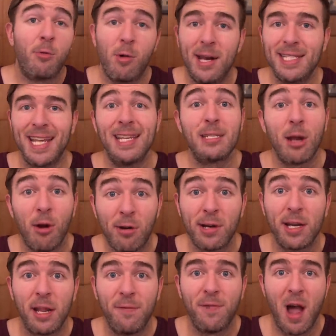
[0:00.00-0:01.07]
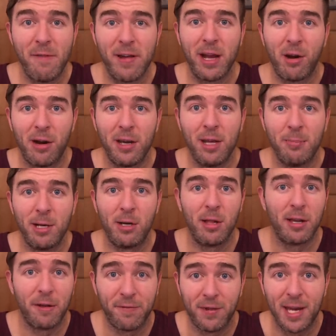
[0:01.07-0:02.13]
Whereas a targeted 5-AR inhibitor
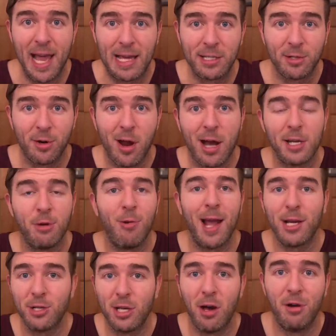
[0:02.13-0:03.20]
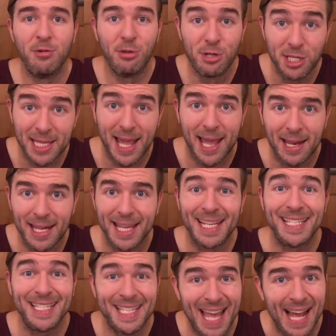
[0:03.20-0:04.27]
like a finasteride, you actually understand
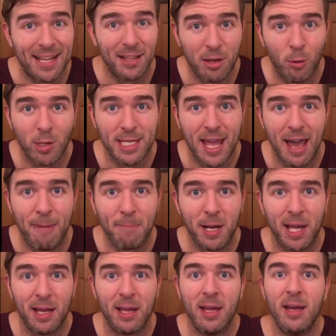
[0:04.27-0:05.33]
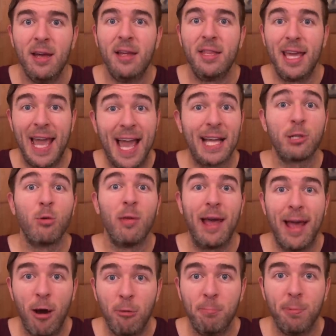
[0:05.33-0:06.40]
exactly what's happening, the actual
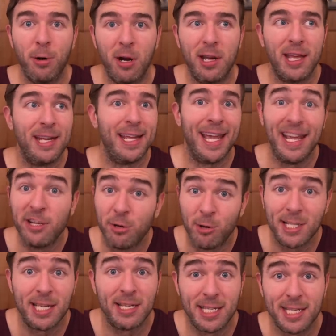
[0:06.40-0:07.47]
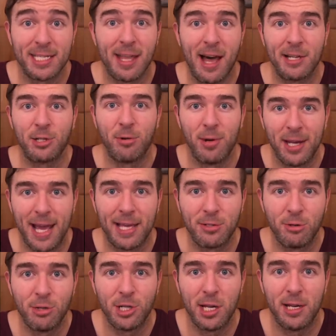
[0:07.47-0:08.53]
output in increase in testosterone and
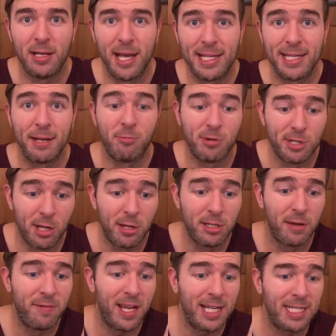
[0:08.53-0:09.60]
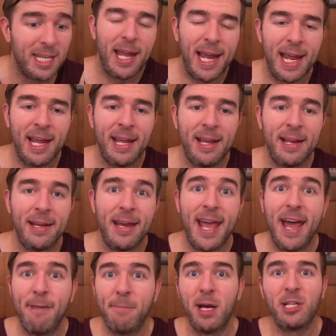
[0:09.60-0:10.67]
estrogen as a result of it, and
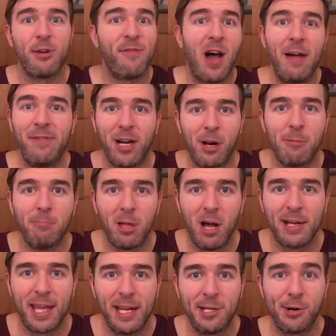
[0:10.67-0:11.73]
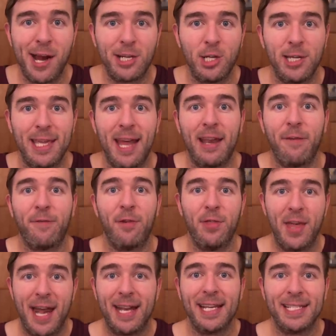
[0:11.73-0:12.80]
how much 5-AR blockade you're actually getting for
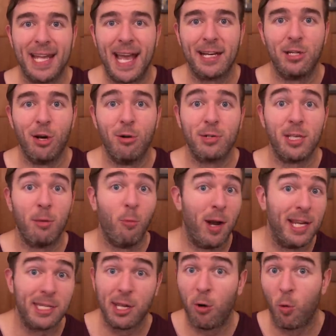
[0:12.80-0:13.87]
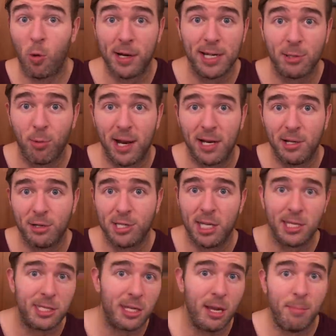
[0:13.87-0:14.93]
that exact dose and when it's gonna work its way out of your
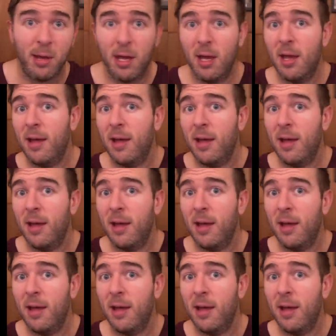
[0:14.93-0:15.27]
system,